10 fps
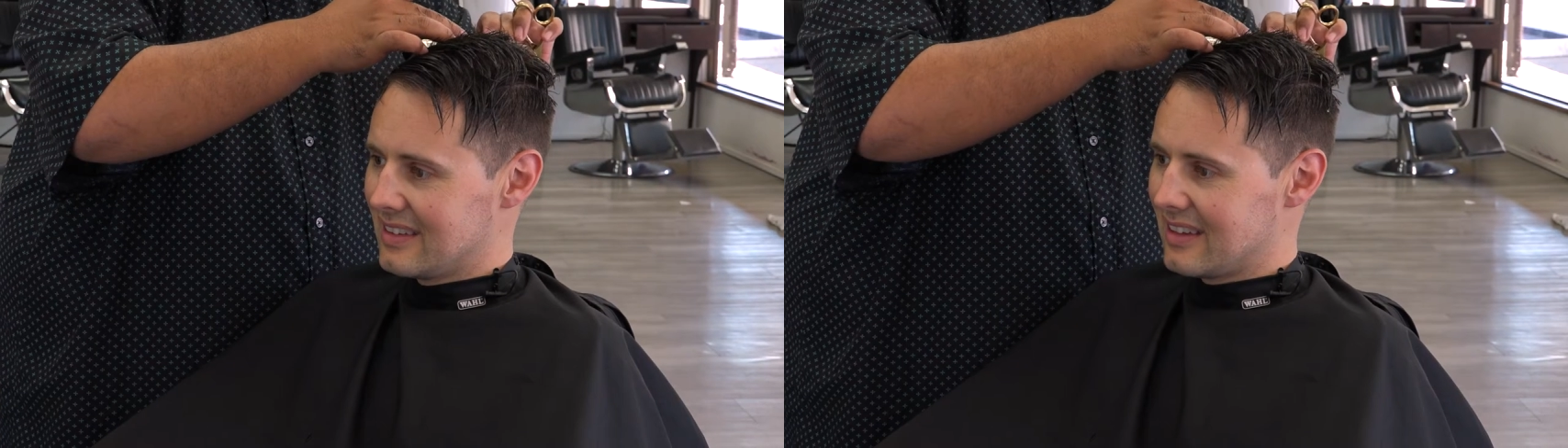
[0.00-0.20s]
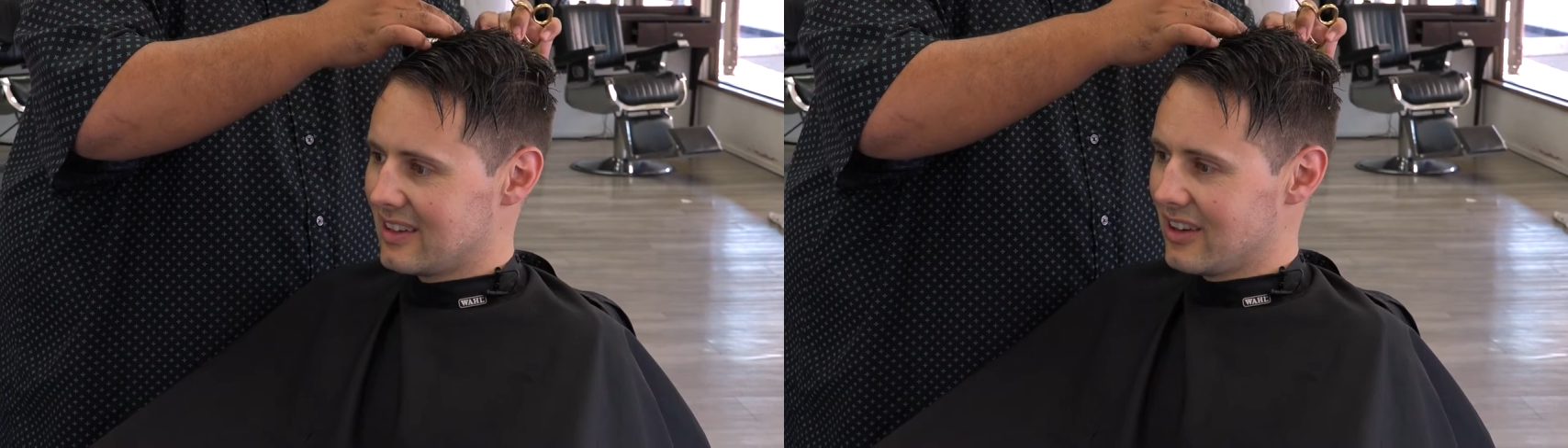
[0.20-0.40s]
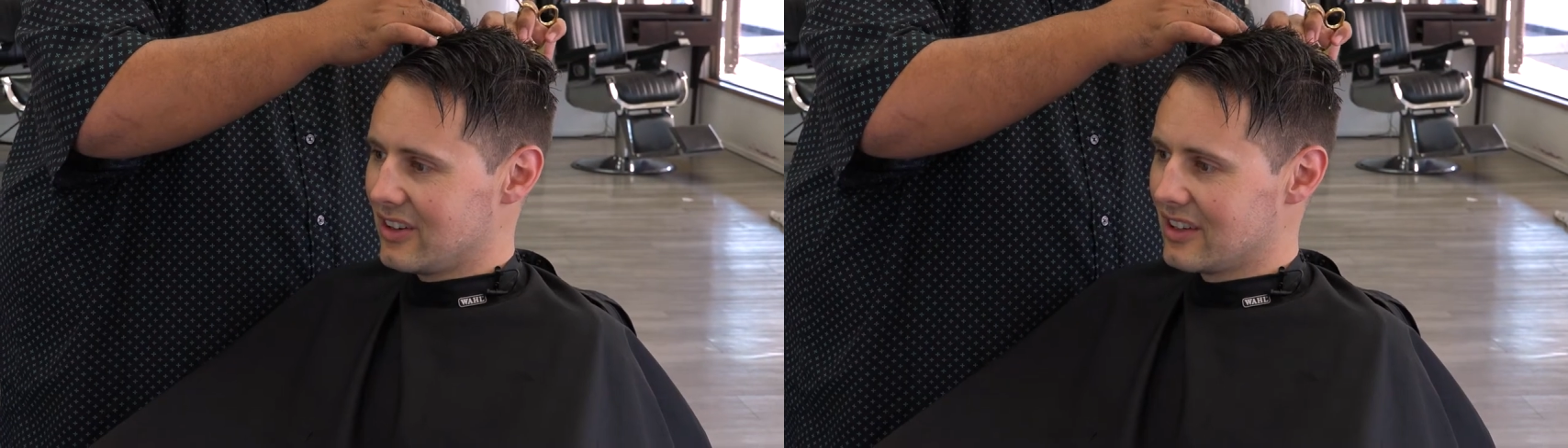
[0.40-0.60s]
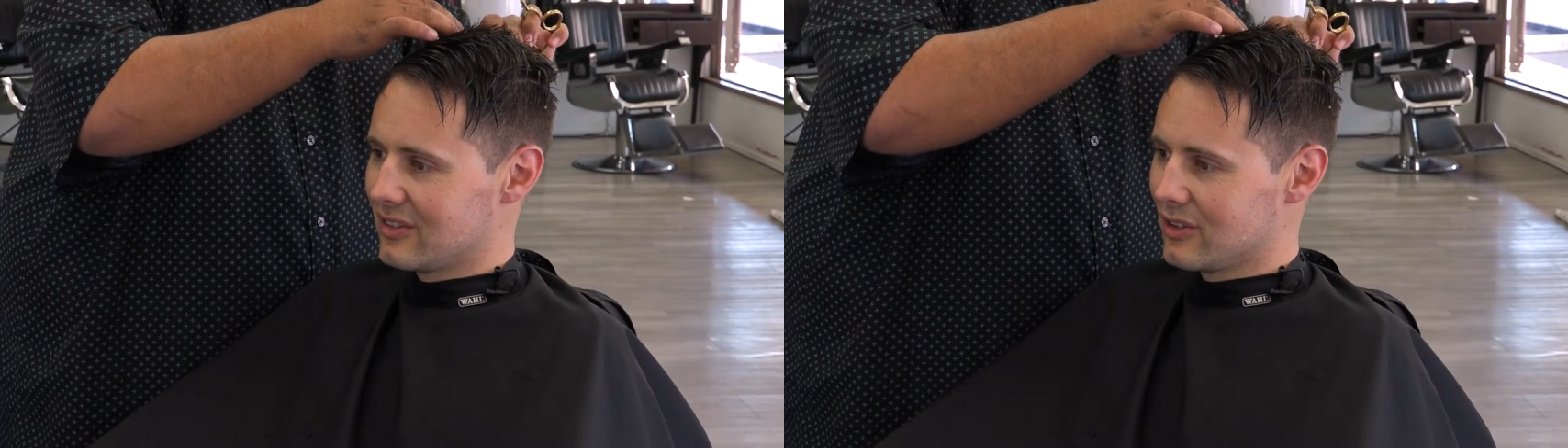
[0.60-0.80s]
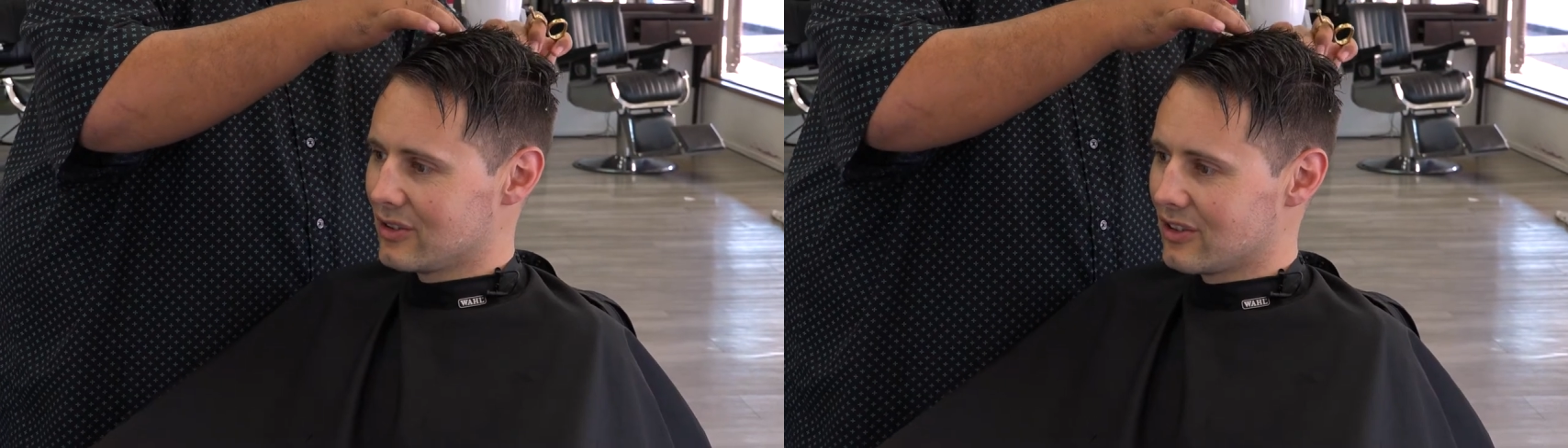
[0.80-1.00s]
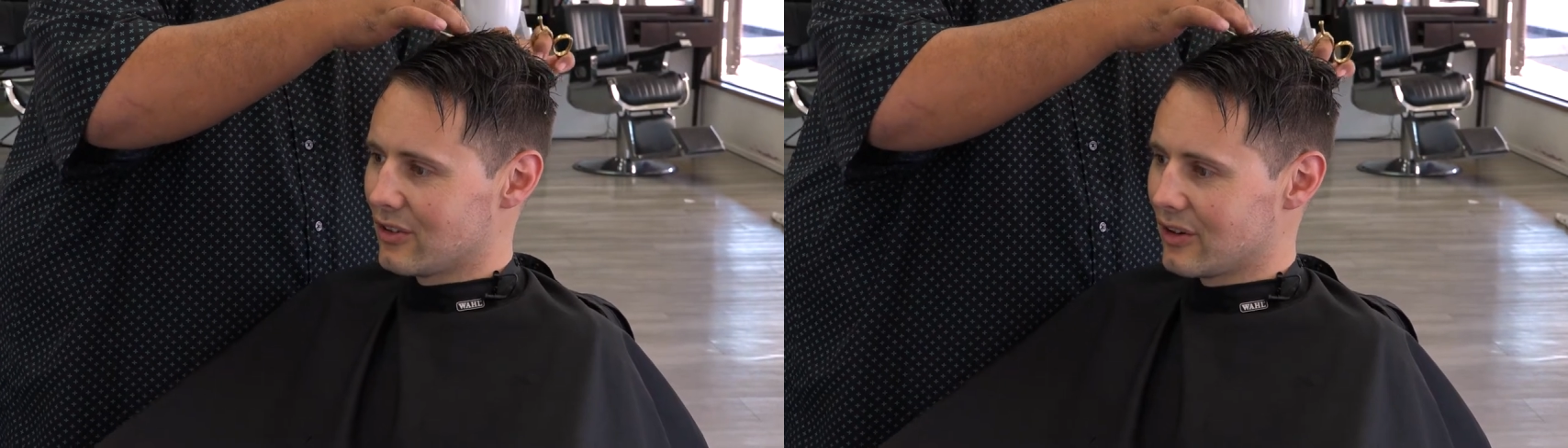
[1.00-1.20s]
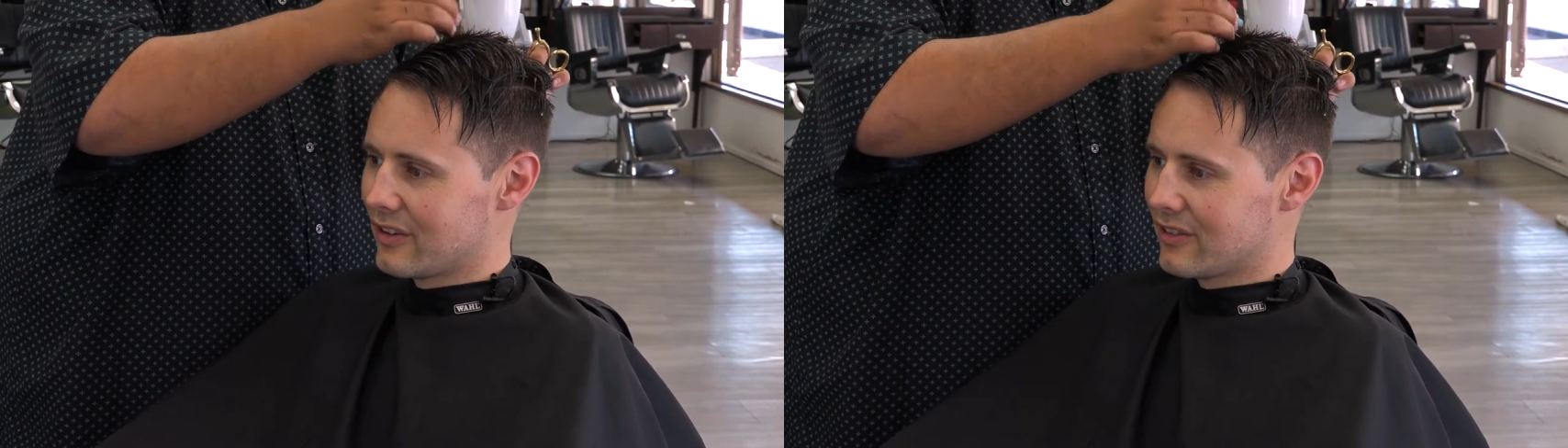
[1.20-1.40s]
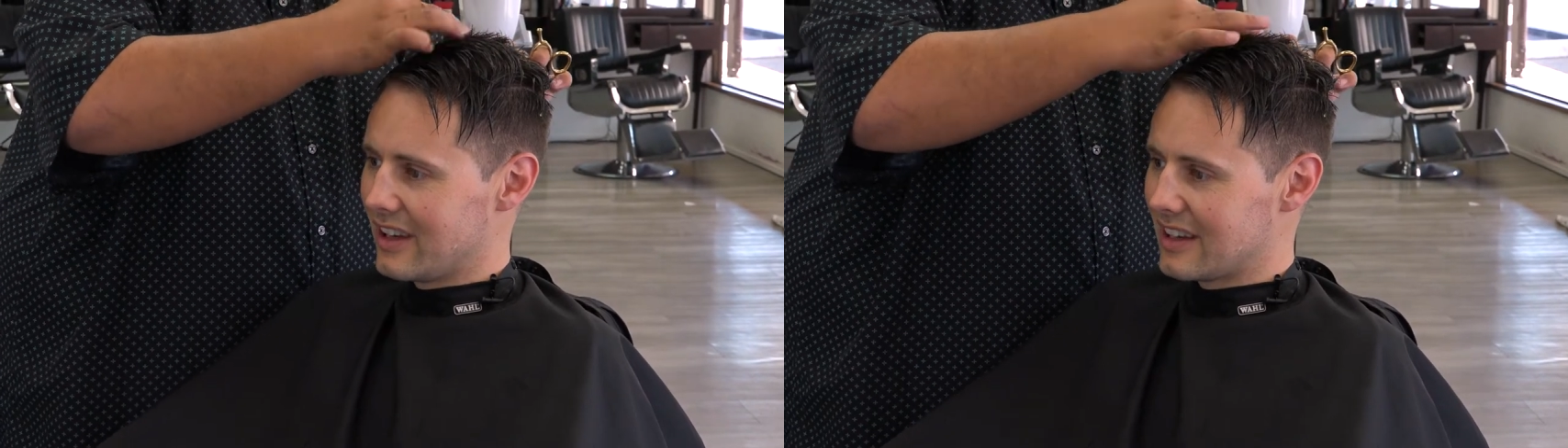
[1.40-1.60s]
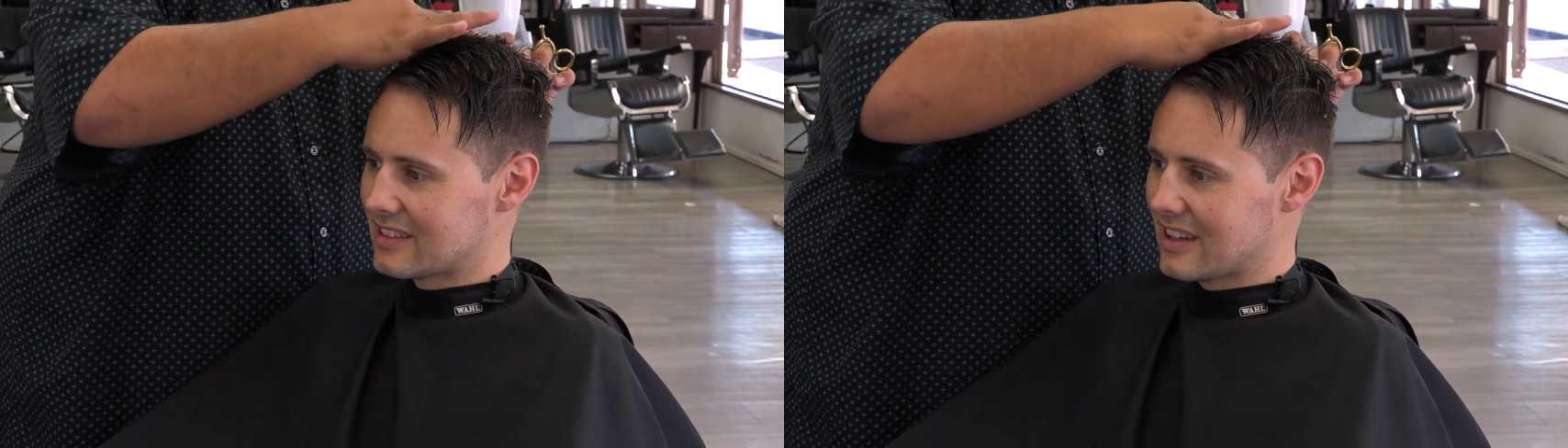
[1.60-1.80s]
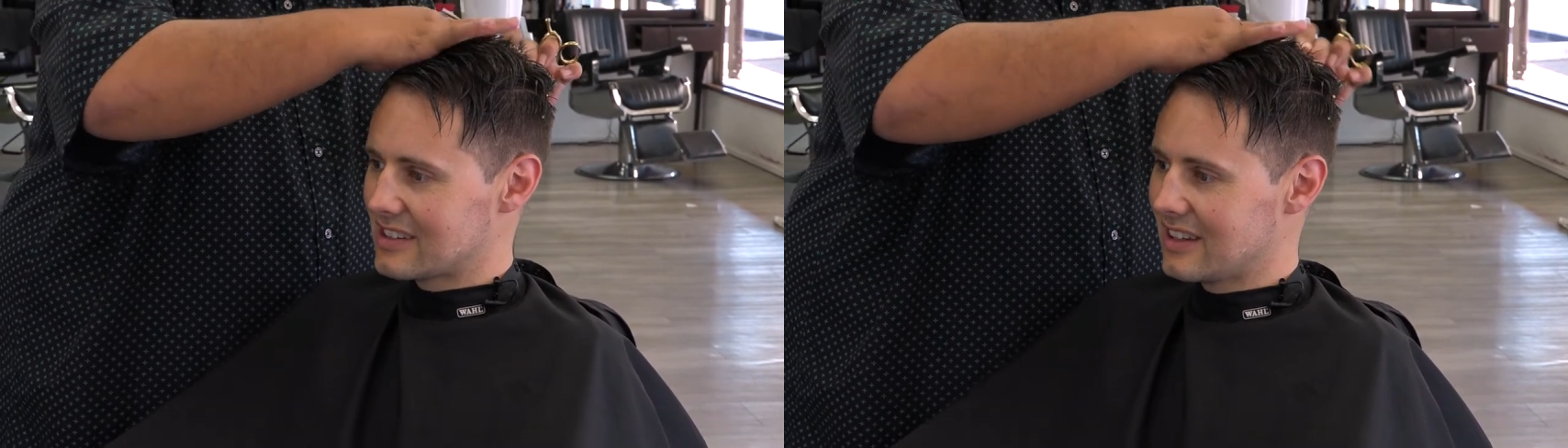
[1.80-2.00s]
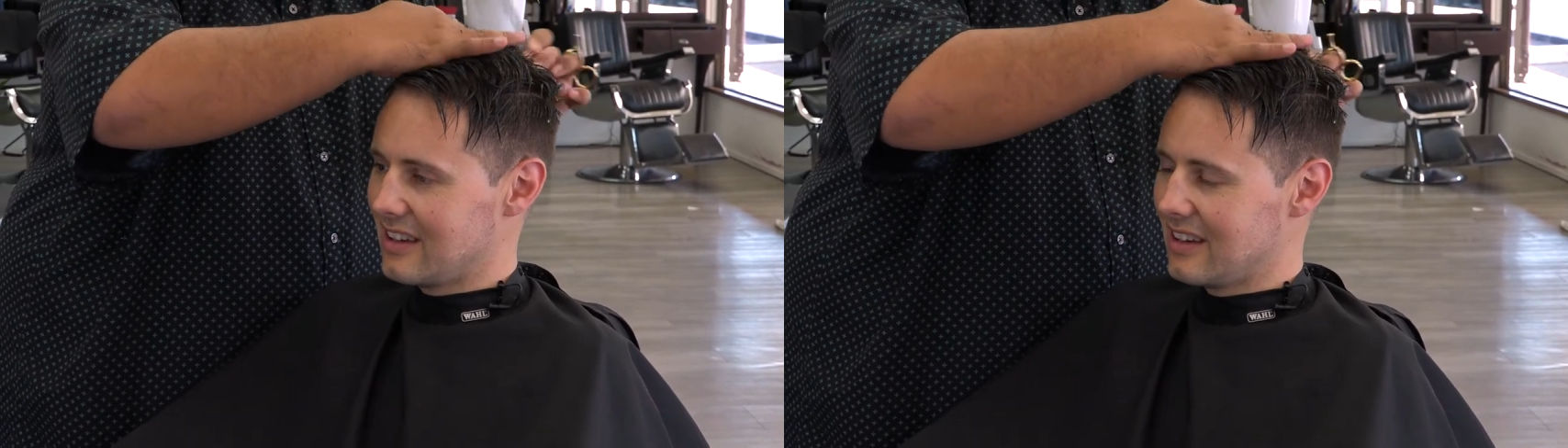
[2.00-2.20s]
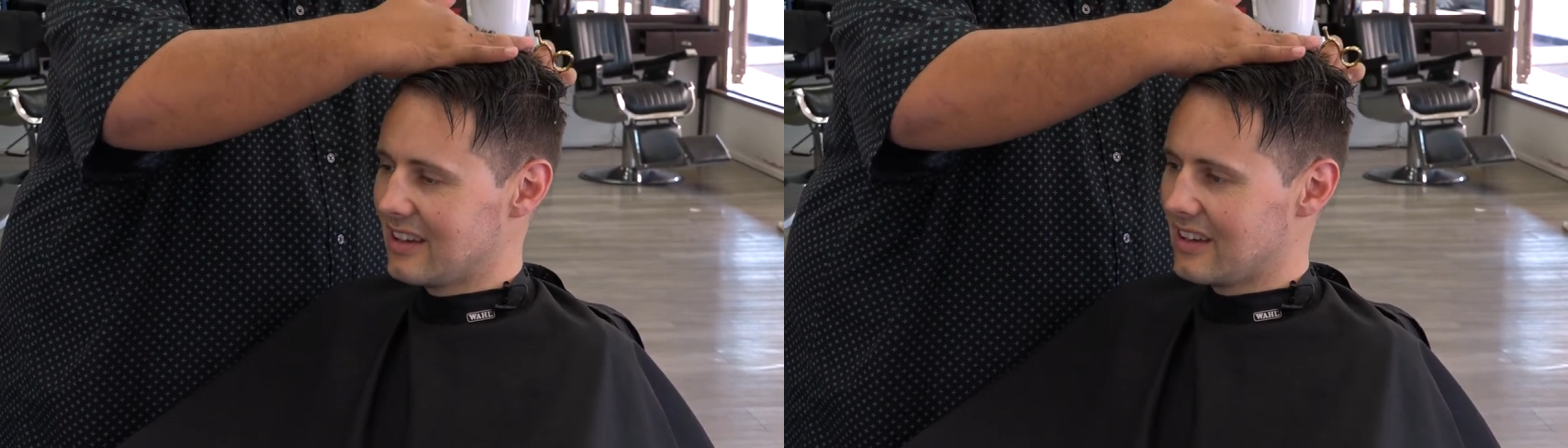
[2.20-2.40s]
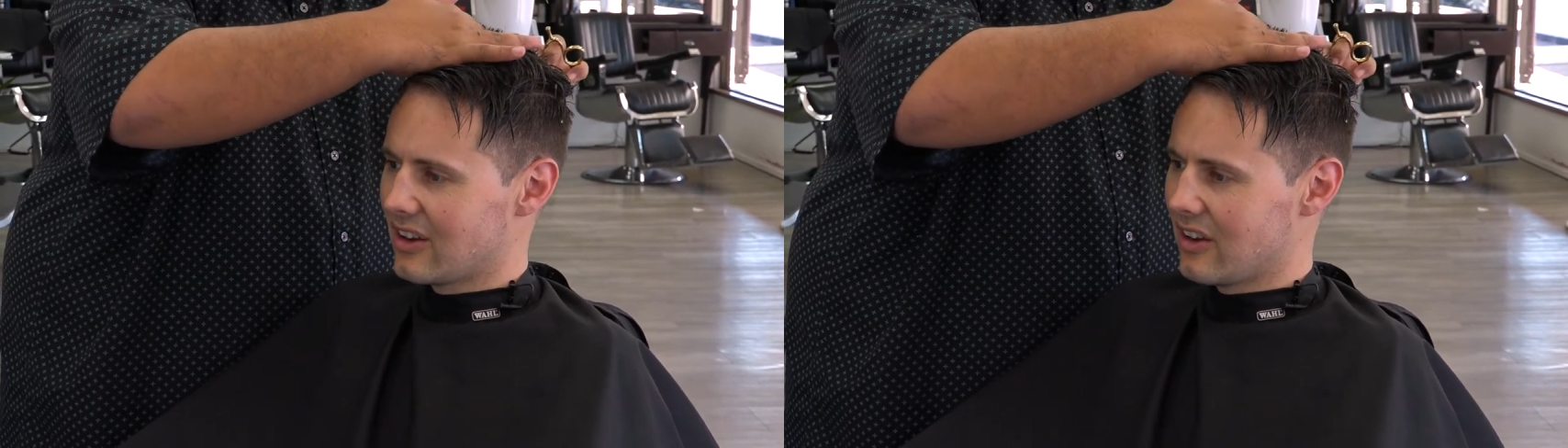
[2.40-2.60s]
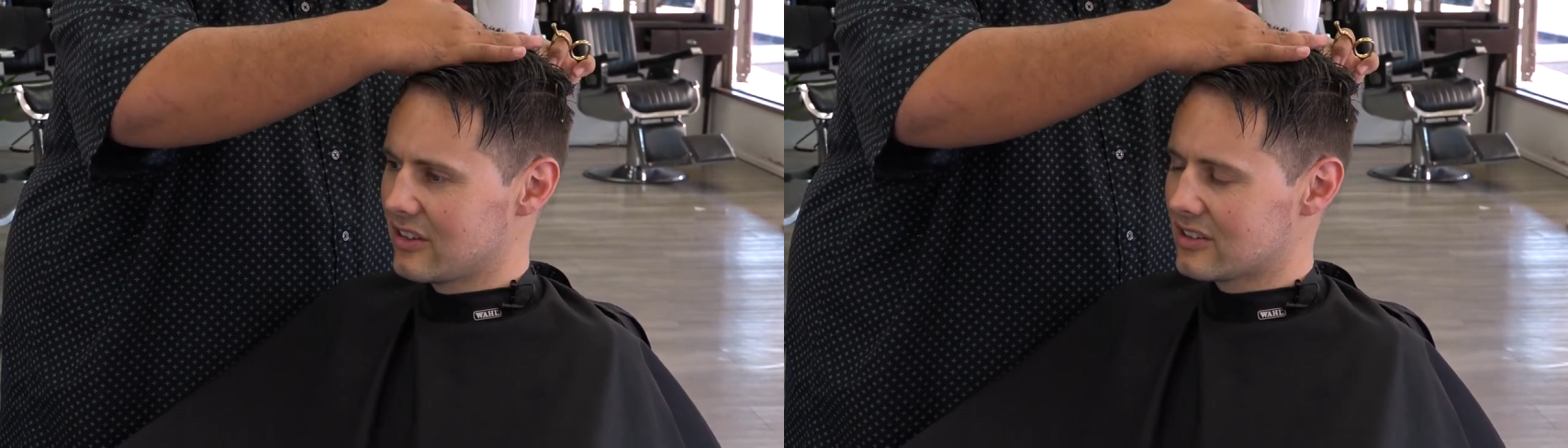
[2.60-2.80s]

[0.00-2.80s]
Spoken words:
that only gives you a degree of relaxation. You know, I